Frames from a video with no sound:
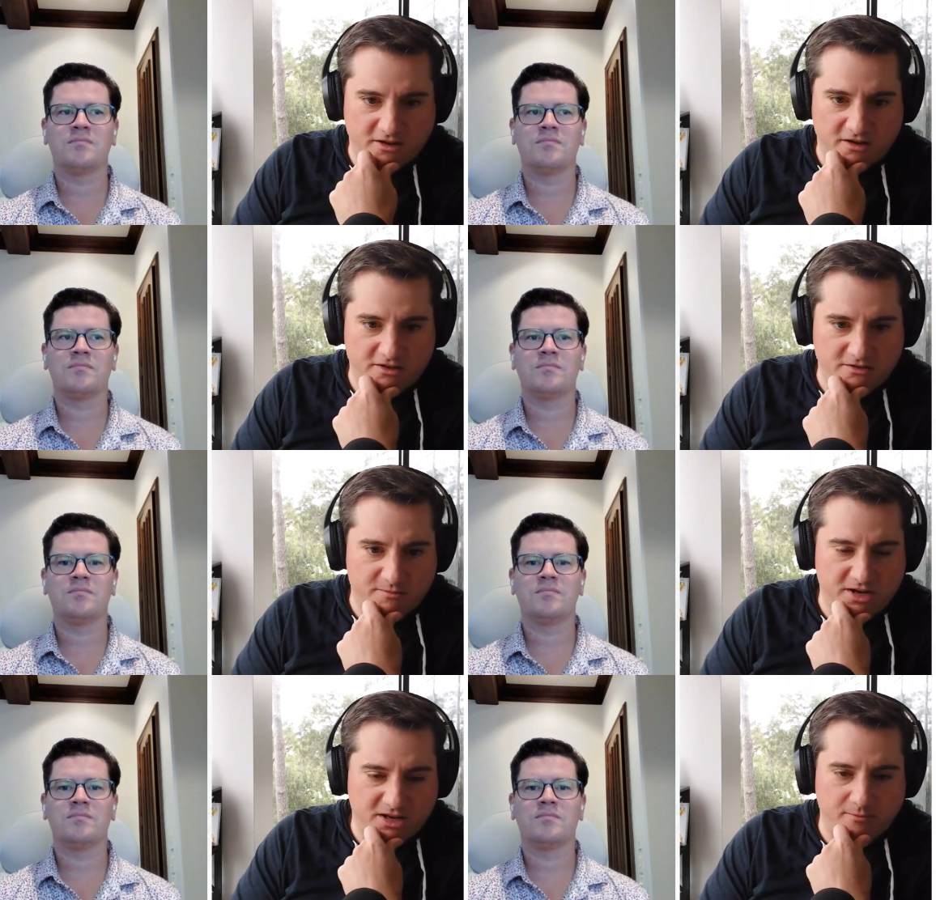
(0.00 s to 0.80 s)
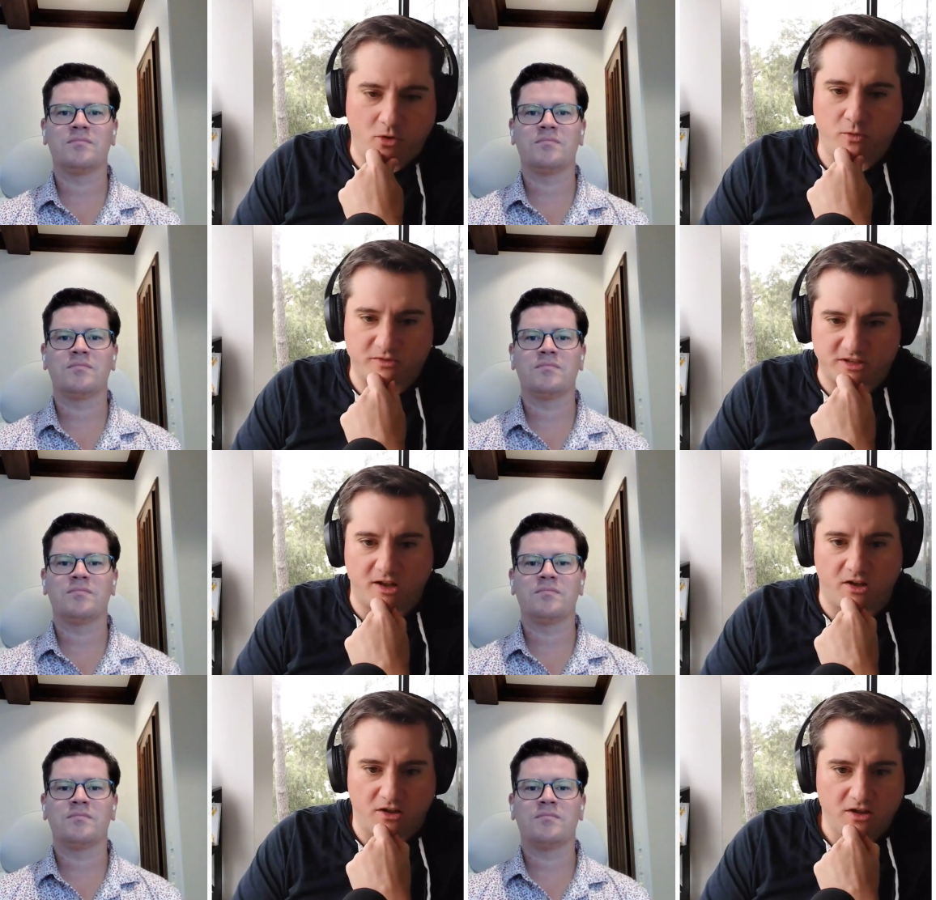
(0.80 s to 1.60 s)
Speaker 1: the medium home
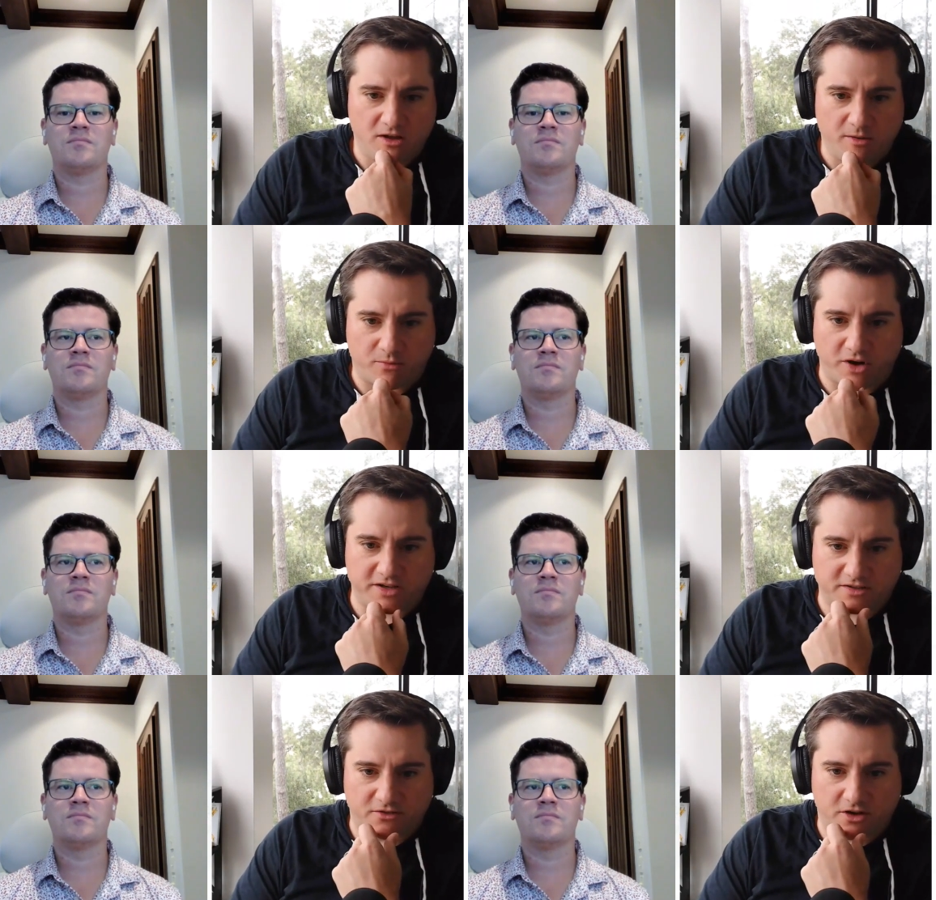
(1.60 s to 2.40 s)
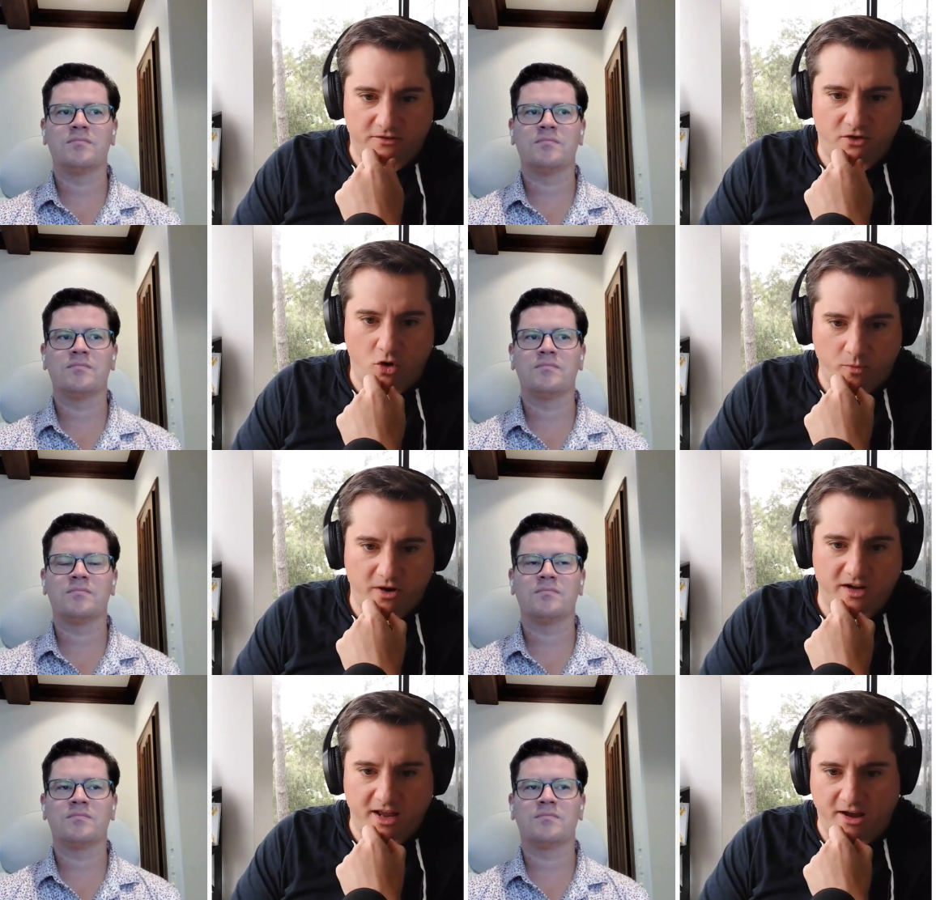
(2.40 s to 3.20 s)
sale price of a, of a home right
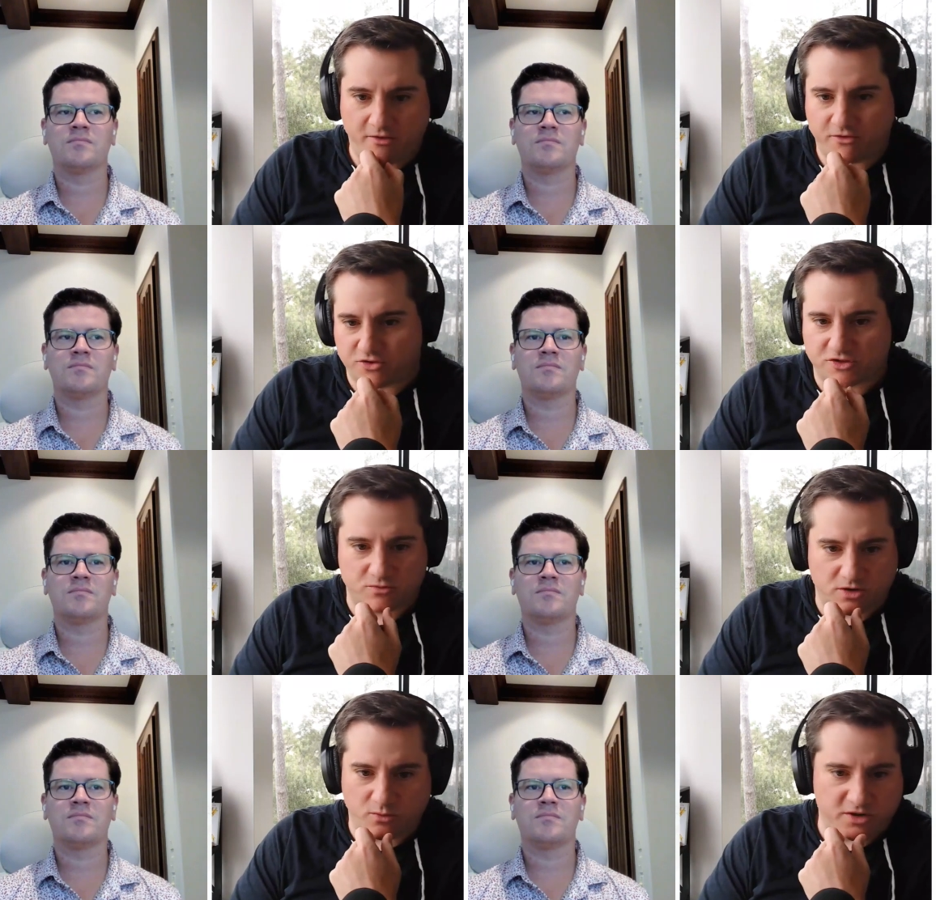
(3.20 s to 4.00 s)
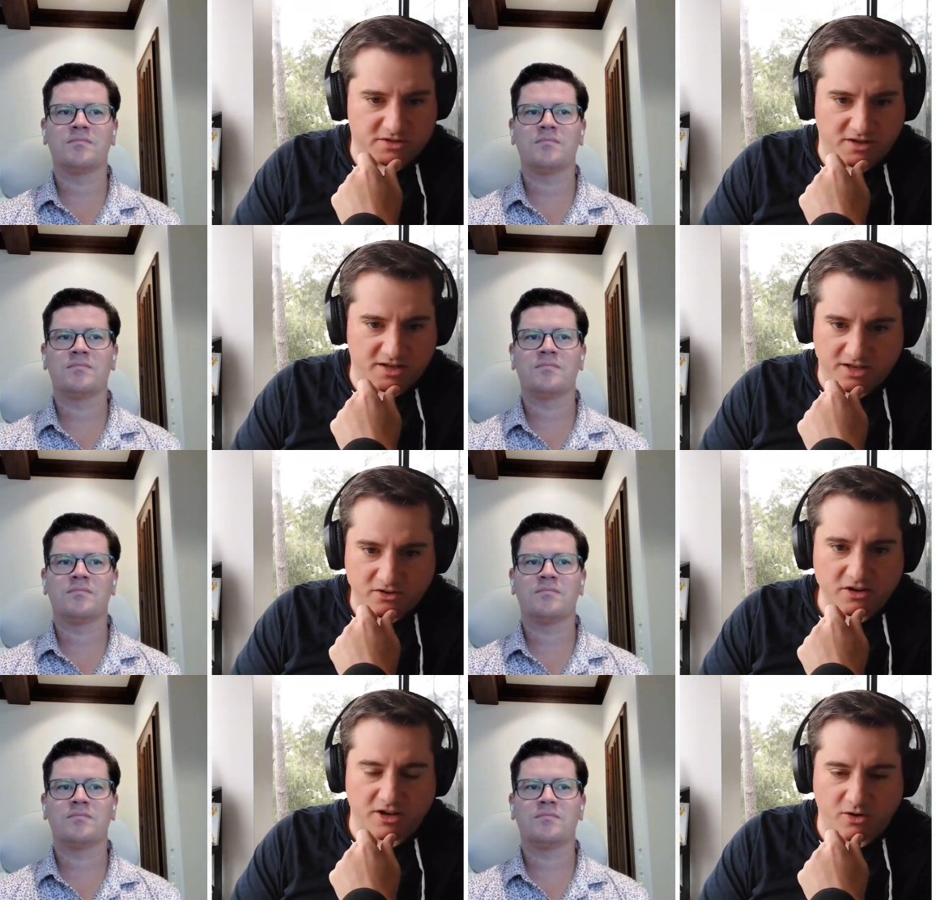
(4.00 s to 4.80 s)
now versus what it was a year
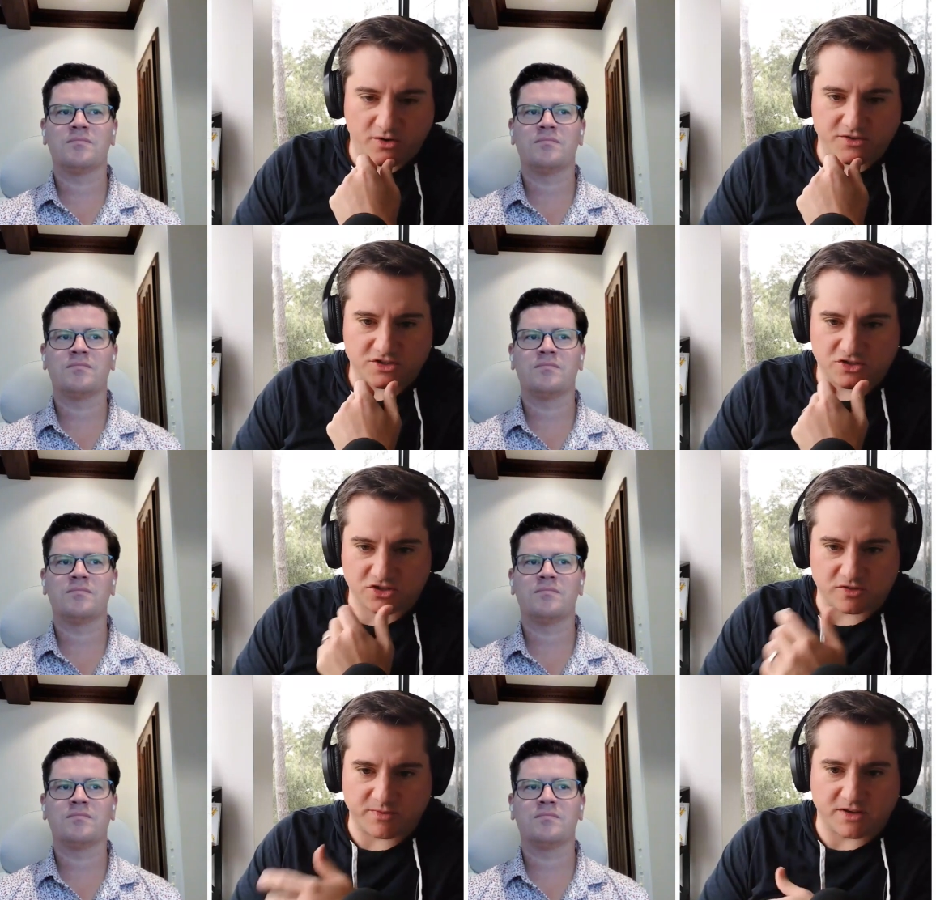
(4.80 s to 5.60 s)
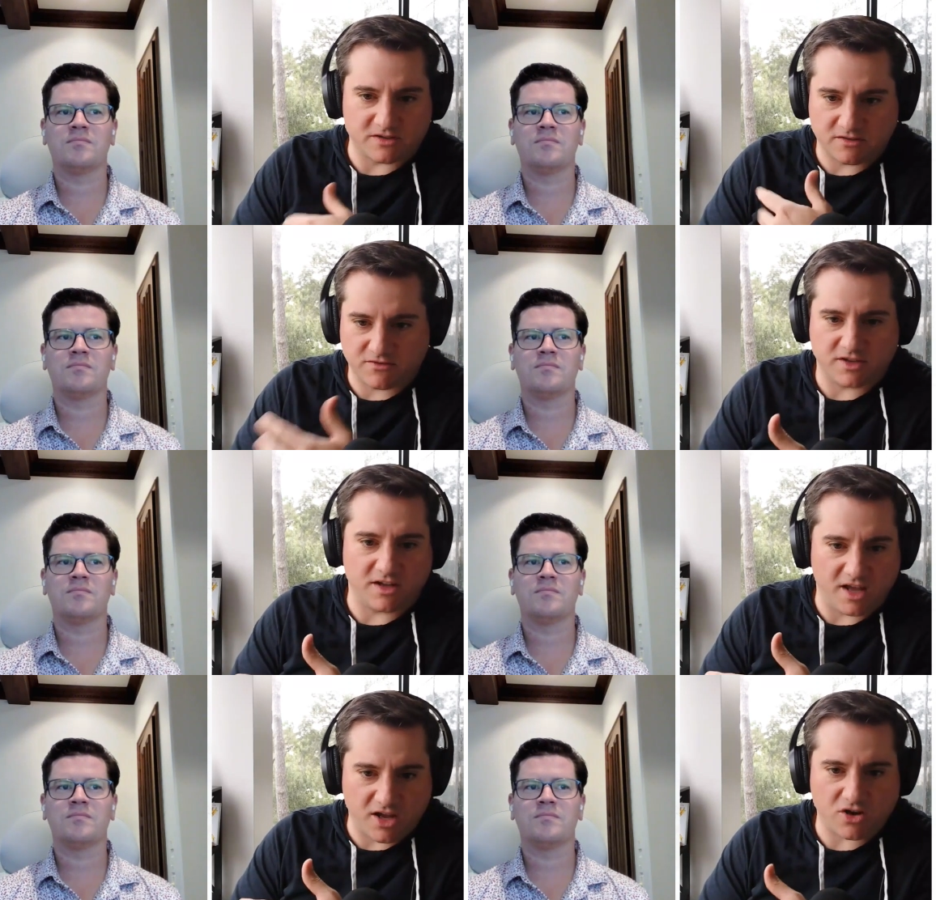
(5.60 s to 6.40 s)
ago and this is just because of the
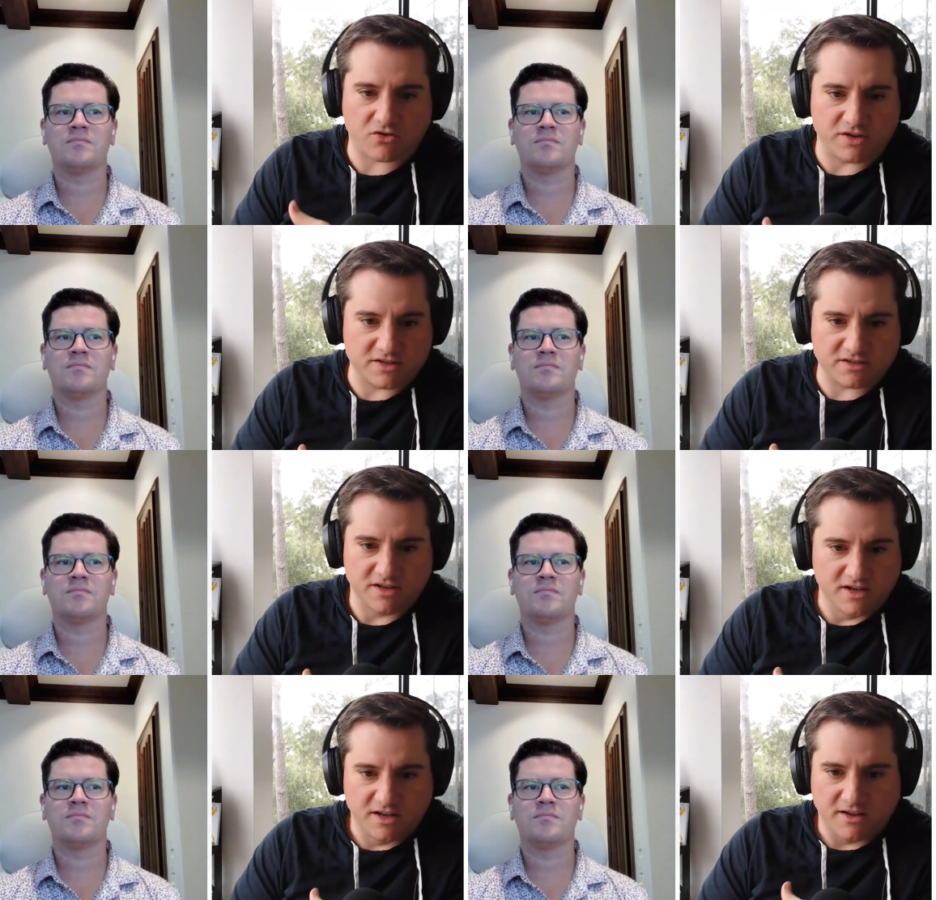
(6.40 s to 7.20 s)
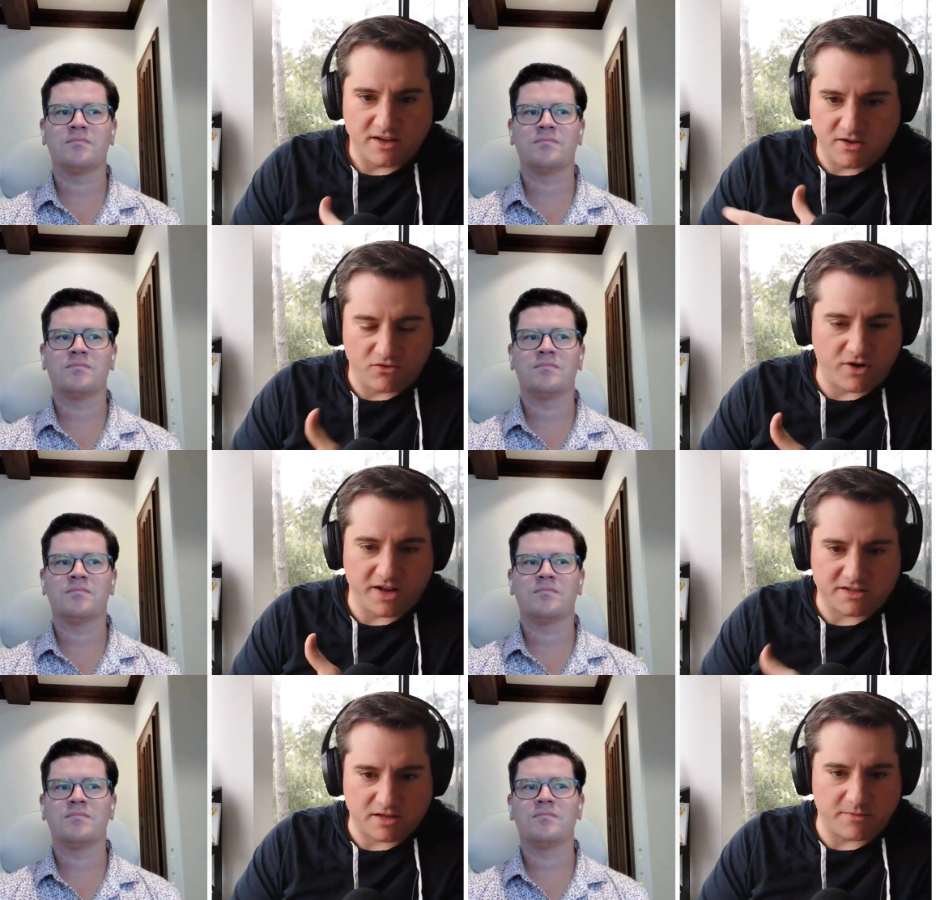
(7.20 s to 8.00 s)
increase in
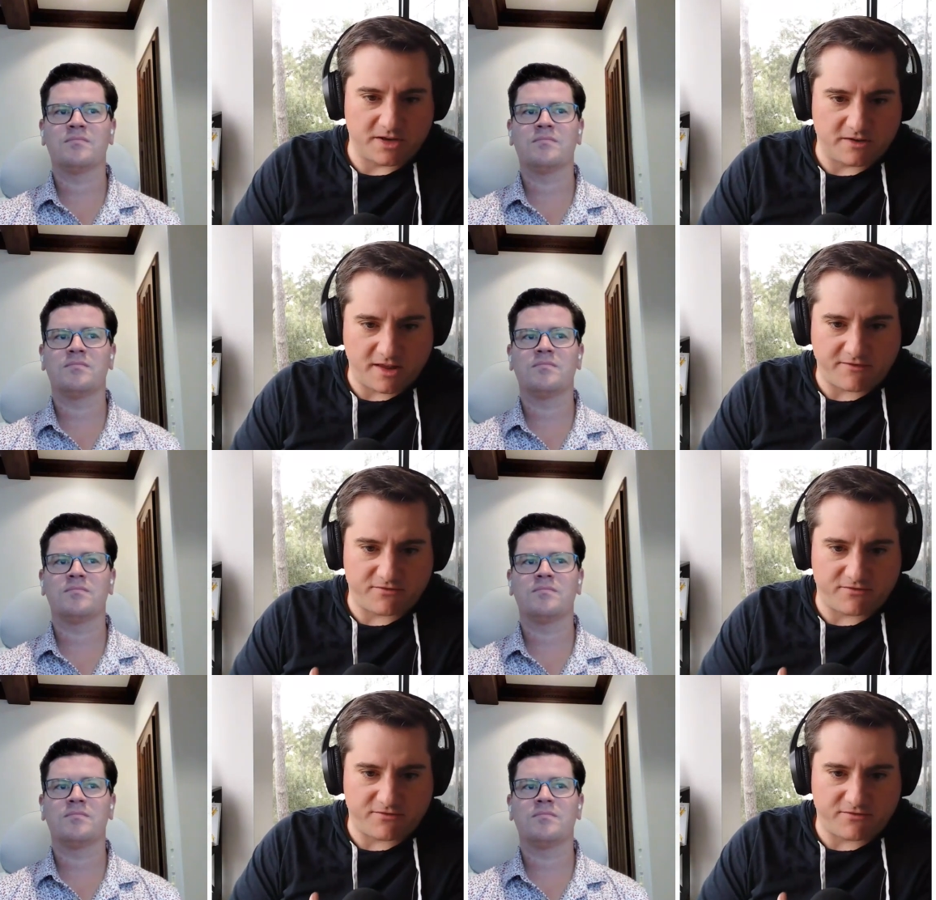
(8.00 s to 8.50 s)
rates i mean they